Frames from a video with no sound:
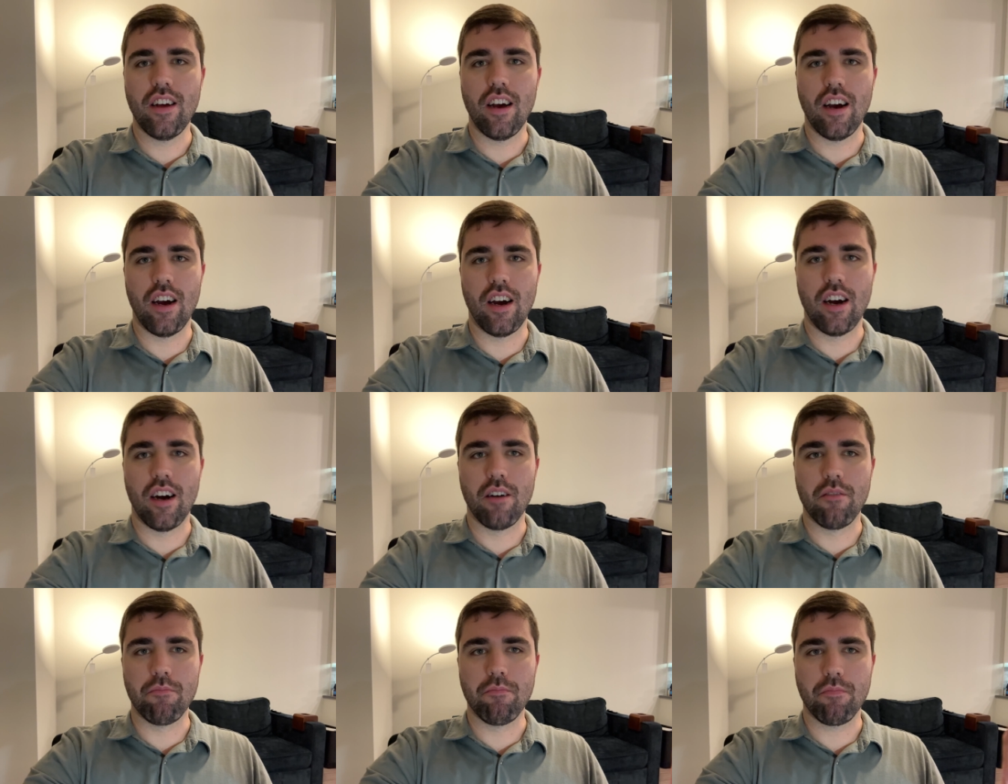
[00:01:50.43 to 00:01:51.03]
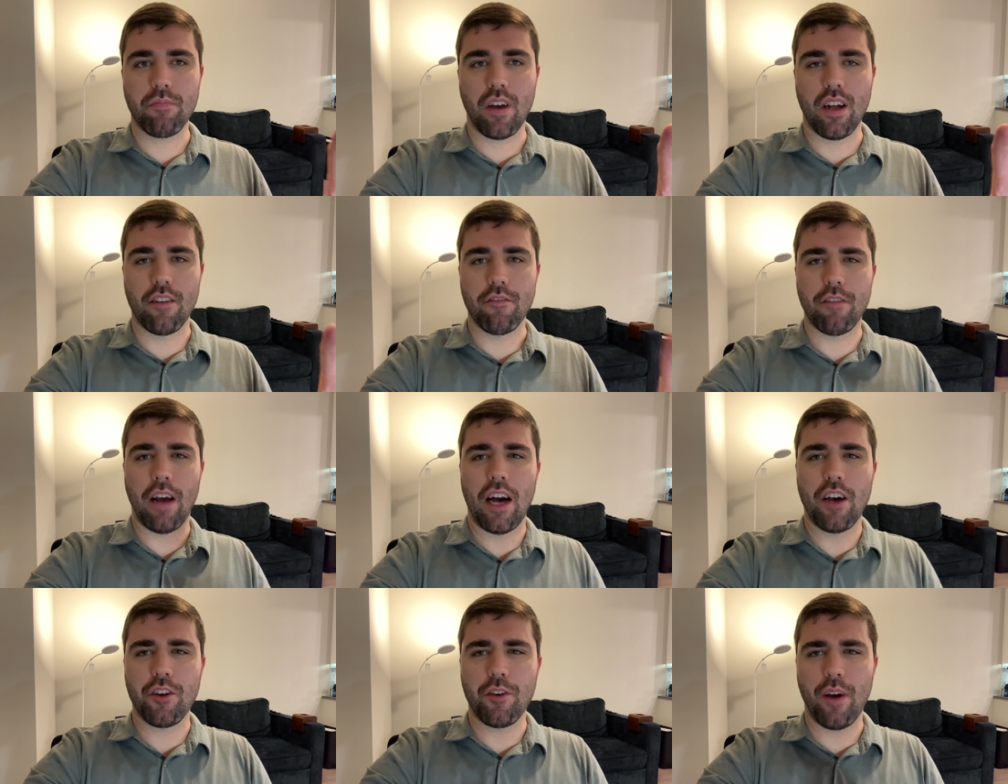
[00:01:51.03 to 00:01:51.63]
kind of
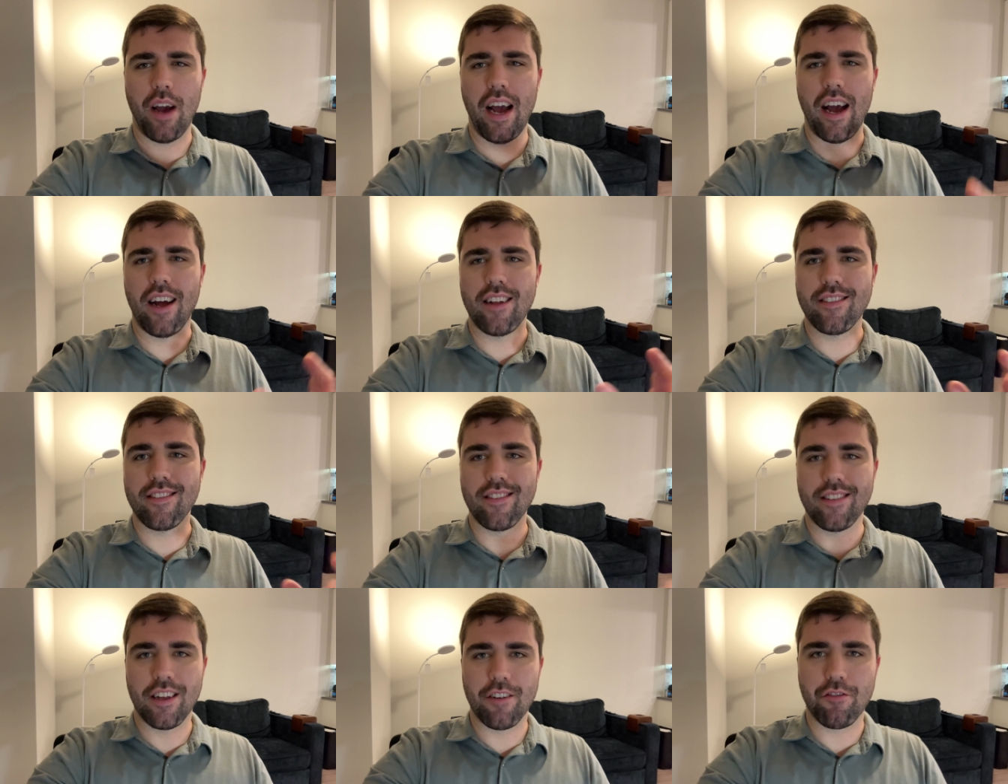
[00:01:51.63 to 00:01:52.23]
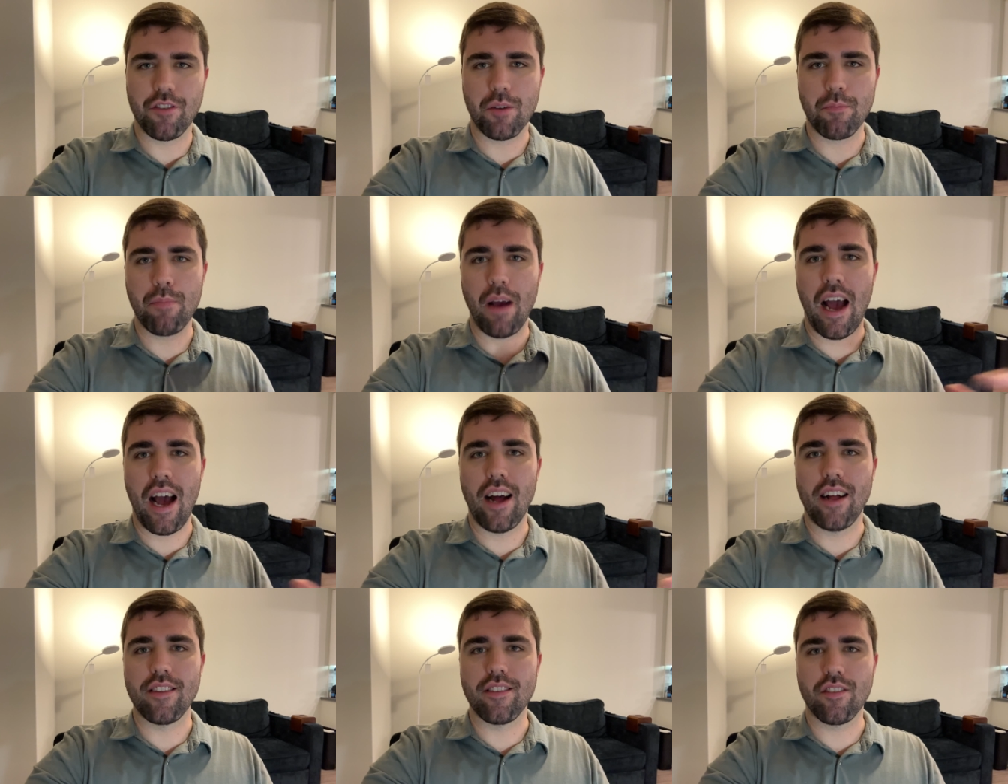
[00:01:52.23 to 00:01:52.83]
value adds, lifting
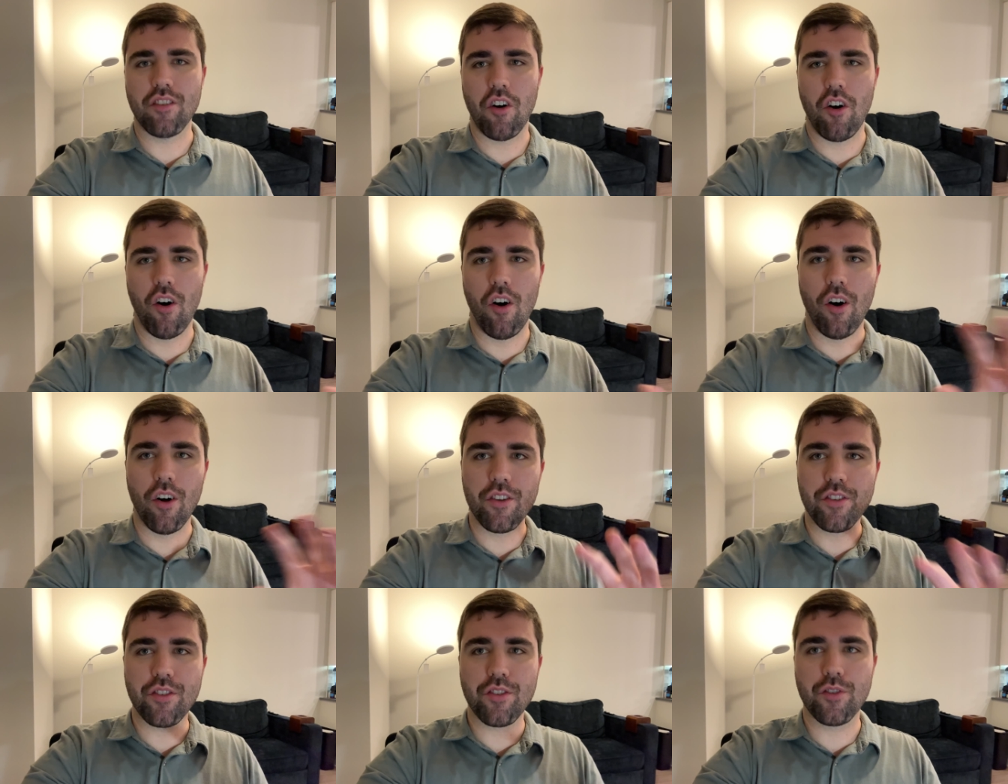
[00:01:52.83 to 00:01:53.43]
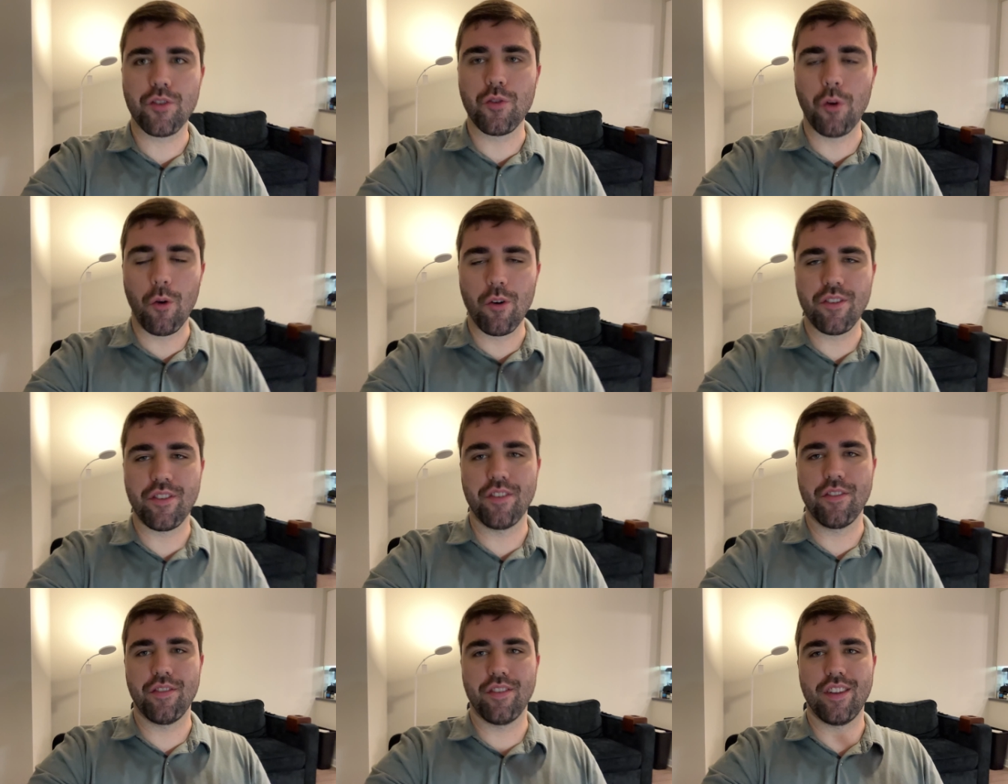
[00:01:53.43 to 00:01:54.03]
pads, all
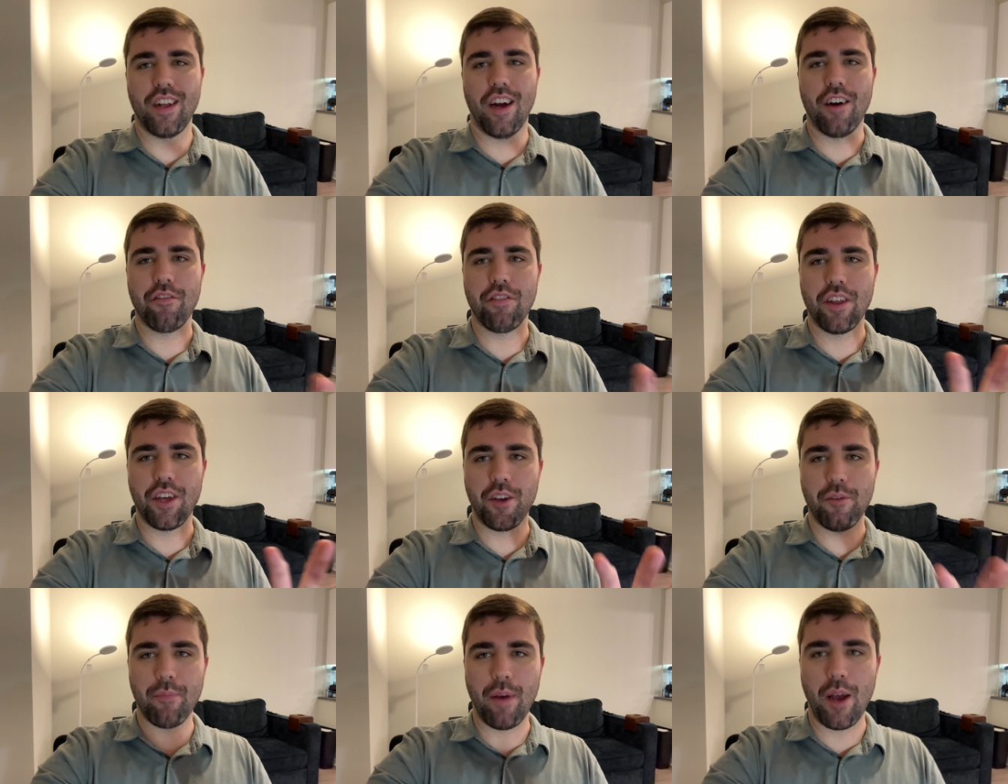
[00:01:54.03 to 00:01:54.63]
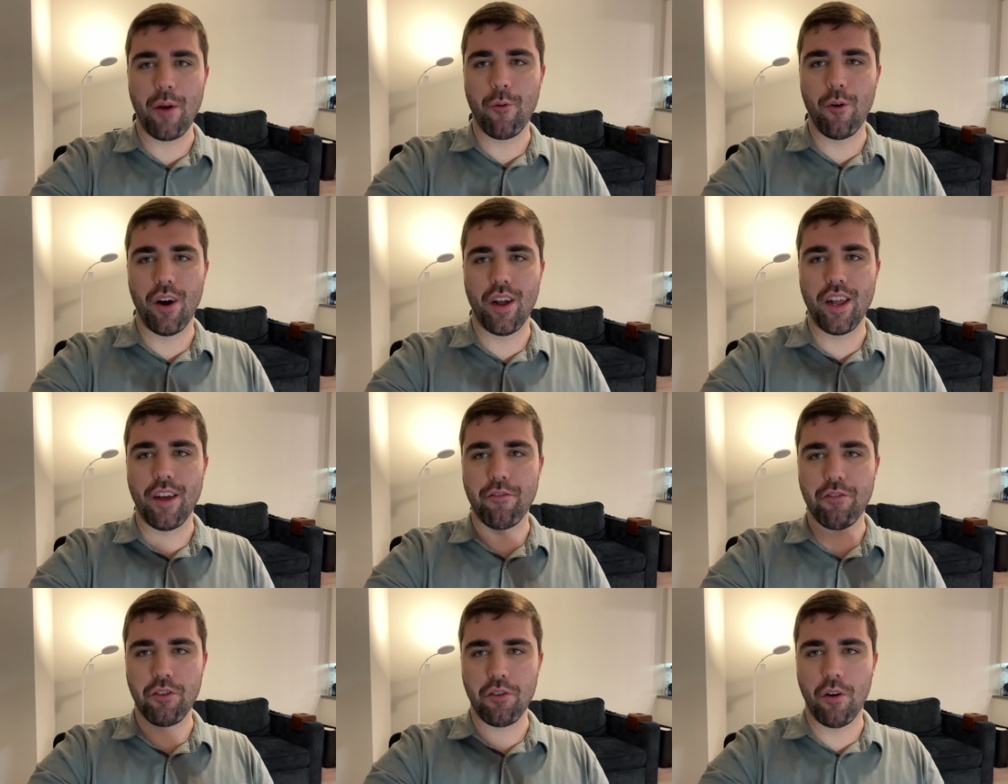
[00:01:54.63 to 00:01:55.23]
sorts of stuff that you may want
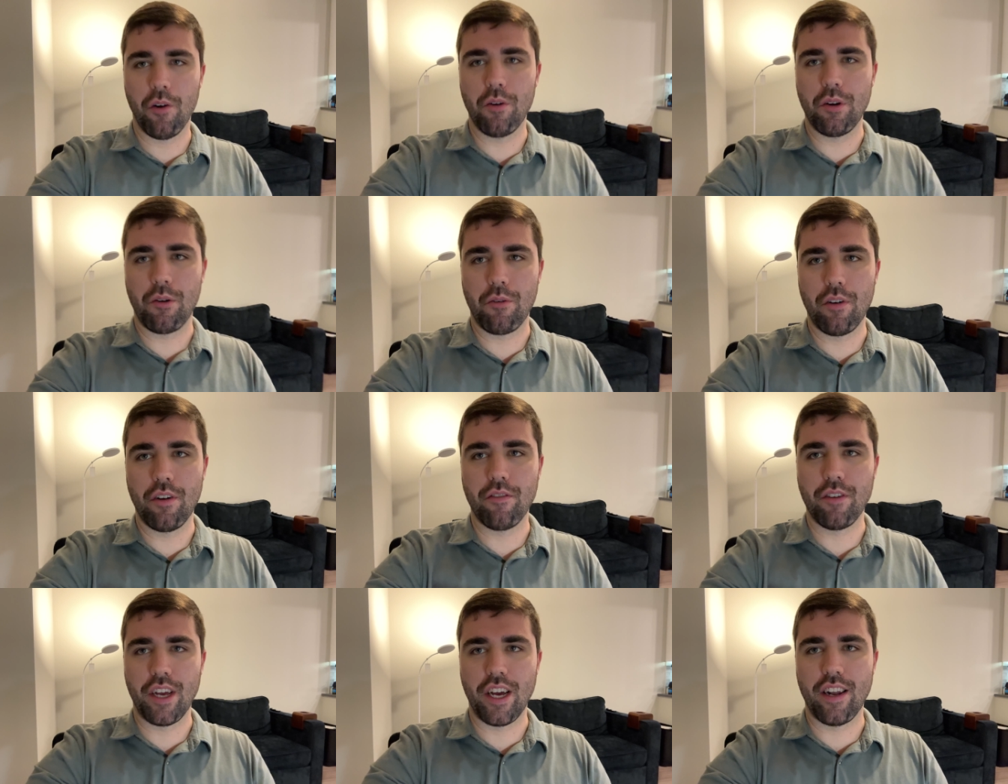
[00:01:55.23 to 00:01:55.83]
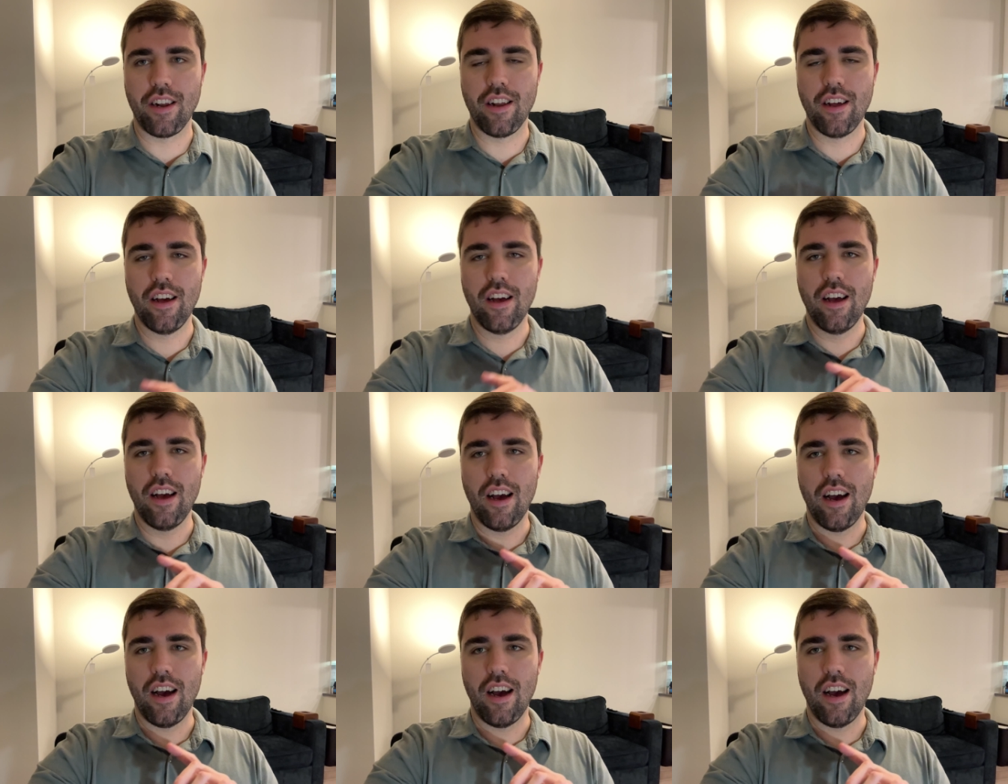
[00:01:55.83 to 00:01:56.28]
if you own a Rivian.